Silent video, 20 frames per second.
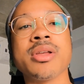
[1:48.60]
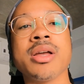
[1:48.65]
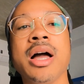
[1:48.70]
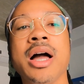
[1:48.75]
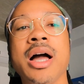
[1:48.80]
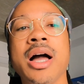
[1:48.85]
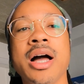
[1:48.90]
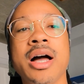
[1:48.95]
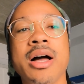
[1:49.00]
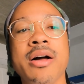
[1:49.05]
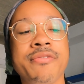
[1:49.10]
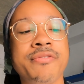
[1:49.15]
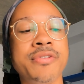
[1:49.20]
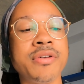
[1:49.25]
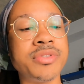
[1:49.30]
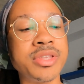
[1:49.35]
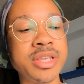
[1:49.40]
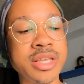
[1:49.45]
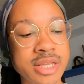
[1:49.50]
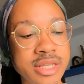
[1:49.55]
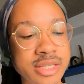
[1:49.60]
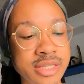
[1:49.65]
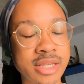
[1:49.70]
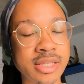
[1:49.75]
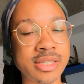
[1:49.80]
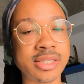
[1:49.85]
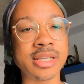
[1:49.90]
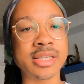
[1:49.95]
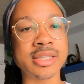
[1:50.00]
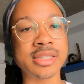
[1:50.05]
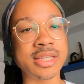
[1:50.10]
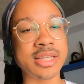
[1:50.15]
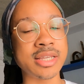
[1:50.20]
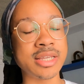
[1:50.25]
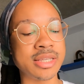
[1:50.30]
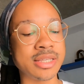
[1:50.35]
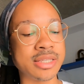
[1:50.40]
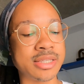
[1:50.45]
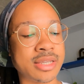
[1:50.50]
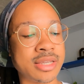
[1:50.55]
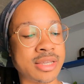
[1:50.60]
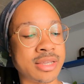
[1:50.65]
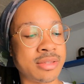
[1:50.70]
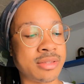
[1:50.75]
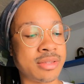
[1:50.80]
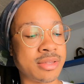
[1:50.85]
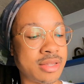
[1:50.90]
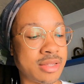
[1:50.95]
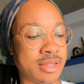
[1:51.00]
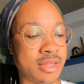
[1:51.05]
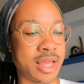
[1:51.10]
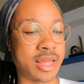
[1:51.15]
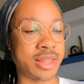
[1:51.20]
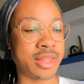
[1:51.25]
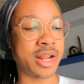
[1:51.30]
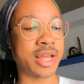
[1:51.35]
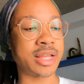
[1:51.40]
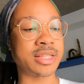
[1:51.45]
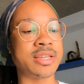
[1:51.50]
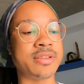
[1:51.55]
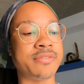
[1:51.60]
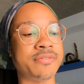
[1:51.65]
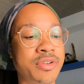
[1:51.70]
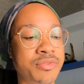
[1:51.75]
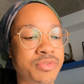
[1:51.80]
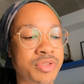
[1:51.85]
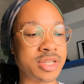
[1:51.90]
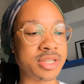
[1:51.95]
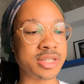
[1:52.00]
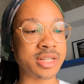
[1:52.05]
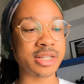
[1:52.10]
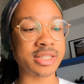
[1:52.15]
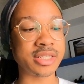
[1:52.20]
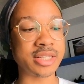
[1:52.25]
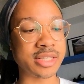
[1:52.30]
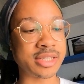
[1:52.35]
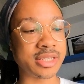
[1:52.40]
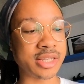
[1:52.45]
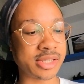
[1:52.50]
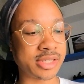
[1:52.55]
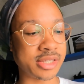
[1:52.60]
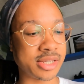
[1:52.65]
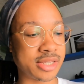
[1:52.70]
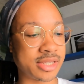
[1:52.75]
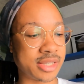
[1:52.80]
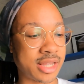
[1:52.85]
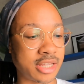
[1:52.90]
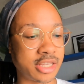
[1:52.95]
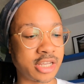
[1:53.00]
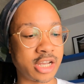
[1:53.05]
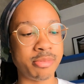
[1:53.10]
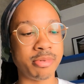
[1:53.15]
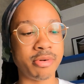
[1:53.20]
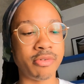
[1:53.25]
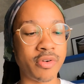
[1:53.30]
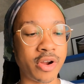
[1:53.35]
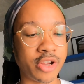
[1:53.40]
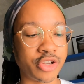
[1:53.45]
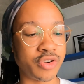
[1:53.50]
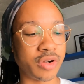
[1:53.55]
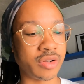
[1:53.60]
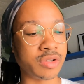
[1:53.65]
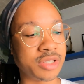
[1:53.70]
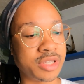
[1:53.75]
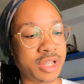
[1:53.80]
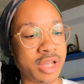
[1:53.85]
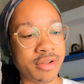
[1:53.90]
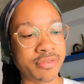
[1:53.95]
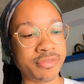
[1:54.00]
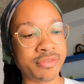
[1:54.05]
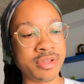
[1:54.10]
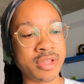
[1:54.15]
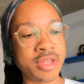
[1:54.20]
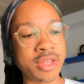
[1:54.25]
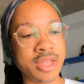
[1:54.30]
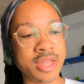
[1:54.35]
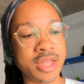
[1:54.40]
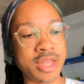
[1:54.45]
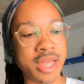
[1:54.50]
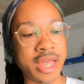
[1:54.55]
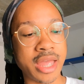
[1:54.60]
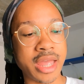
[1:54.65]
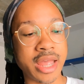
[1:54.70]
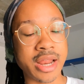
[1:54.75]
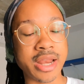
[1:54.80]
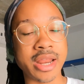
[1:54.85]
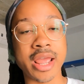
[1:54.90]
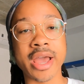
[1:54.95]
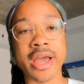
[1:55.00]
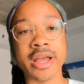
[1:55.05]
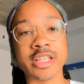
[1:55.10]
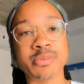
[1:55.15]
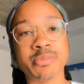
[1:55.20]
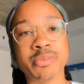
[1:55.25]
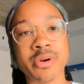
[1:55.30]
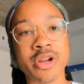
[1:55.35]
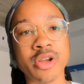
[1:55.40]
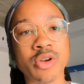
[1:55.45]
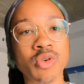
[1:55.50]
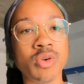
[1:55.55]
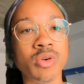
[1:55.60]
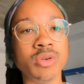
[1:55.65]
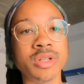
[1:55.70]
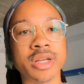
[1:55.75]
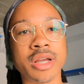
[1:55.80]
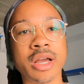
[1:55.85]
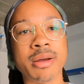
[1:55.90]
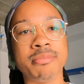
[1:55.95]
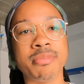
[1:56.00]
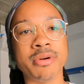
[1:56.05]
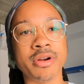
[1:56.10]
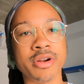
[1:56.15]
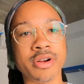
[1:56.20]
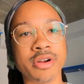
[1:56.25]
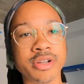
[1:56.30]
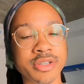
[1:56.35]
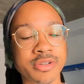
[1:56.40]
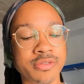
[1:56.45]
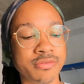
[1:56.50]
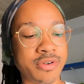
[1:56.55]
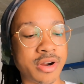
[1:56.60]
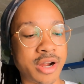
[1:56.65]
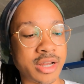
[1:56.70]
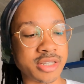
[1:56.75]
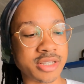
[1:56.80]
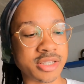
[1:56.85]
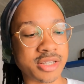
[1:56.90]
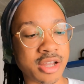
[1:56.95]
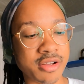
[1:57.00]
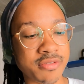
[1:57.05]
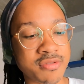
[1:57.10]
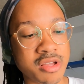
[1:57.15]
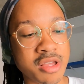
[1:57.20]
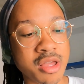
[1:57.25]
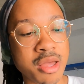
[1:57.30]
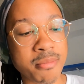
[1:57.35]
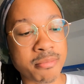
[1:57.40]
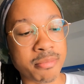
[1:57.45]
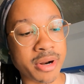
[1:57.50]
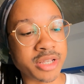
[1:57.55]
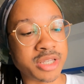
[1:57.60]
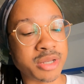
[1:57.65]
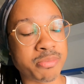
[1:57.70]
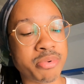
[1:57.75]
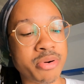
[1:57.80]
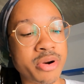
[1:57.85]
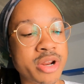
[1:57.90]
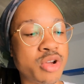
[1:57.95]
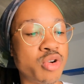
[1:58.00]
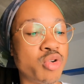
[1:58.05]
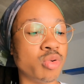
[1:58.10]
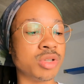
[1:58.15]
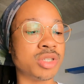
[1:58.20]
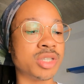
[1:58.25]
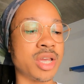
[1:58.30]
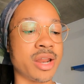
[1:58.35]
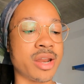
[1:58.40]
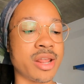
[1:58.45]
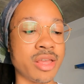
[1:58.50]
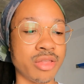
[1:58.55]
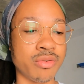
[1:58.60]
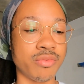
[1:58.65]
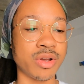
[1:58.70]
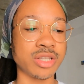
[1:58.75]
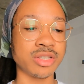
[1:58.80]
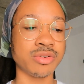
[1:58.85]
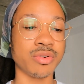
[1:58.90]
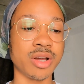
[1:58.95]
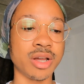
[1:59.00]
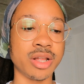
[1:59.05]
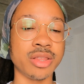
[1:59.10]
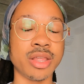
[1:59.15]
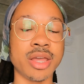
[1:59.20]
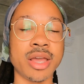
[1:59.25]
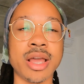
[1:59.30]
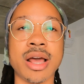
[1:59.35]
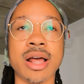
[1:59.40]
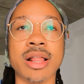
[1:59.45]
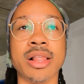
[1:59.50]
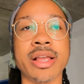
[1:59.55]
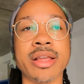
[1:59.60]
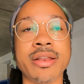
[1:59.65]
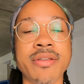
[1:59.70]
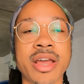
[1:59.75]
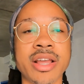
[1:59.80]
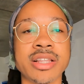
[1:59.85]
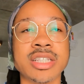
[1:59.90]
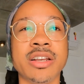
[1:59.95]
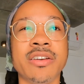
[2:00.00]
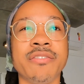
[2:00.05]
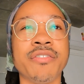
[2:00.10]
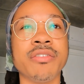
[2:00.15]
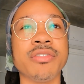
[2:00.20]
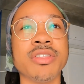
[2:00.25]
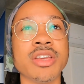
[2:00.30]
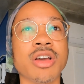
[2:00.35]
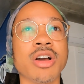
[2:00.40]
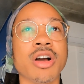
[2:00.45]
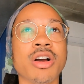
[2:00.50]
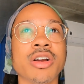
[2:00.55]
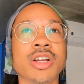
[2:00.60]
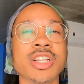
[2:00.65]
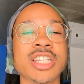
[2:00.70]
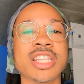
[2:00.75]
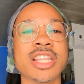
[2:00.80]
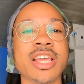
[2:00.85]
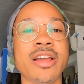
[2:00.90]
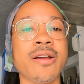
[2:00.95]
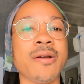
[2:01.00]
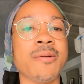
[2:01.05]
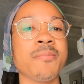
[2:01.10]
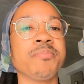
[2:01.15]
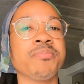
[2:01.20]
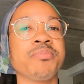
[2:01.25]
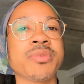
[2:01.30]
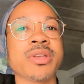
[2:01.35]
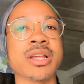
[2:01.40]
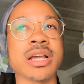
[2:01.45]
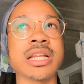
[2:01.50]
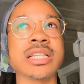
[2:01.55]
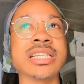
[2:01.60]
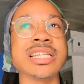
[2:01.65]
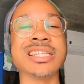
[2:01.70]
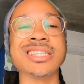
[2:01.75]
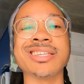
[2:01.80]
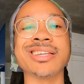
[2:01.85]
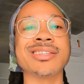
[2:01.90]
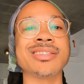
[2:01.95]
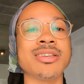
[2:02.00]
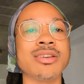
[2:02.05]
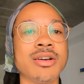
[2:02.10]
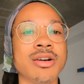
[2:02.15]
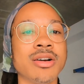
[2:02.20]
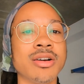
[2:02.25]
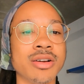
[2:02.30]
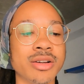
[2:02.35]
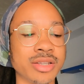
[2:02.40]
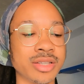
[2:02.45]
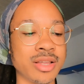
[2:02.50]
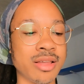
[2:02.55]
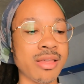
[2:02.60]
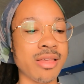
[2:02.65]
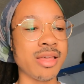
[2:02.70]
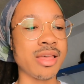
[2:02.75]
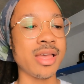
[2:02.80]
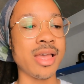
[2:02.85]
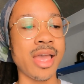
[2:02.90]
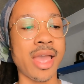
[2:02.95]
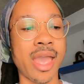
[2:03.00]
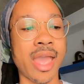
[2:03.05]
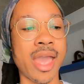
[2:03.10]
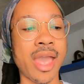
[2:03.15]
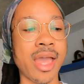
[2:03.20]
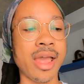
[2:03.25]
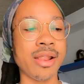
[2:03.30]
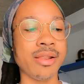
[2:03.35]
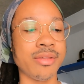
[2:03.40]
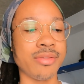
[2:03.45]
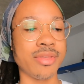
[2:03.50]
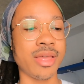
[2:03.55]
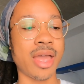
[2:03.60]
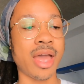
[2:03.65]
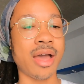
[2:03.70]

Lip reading: 50s, 60s, yeah, the 1950s, 1960s, that type of retro stuff. And yeah, it's pretty cool. They got burgers and fries and stuff, but it's a pretty cool setting in the restaurant. They got like 1950 cars in there, 1960 cars, and they